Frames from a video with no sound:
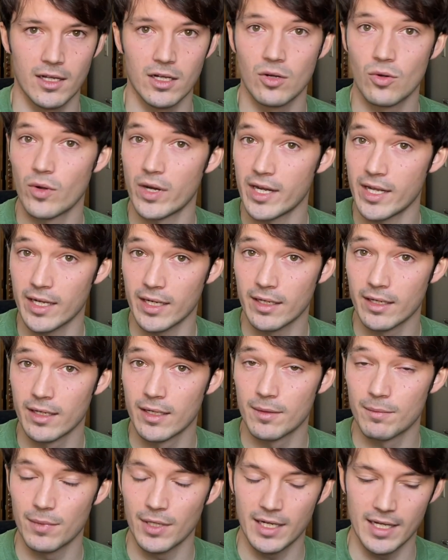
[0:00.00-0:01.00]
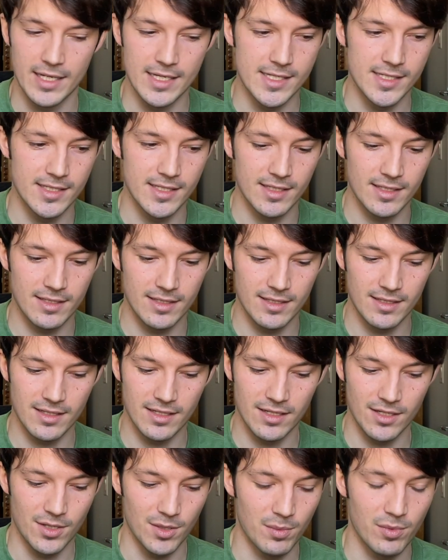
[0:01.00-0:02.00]
quitting because
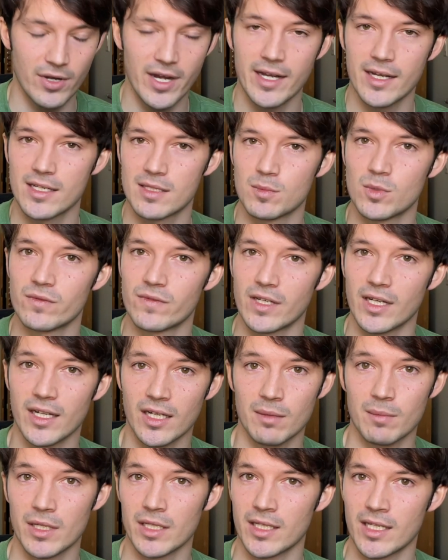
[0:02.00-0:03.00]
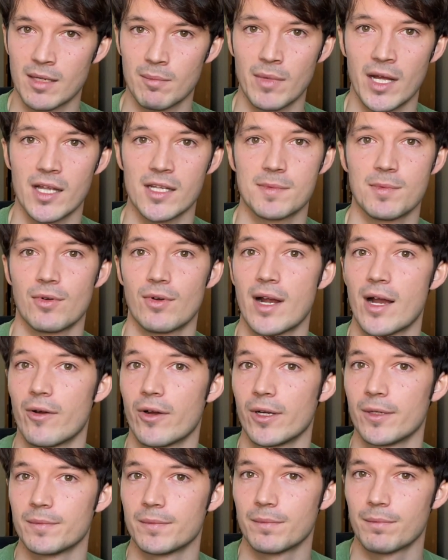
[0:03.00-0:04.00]
your brain is moving at 1,000,000 miles per
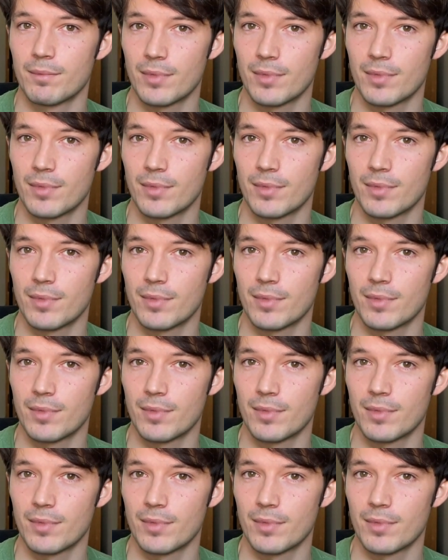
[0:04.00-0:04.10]
hour.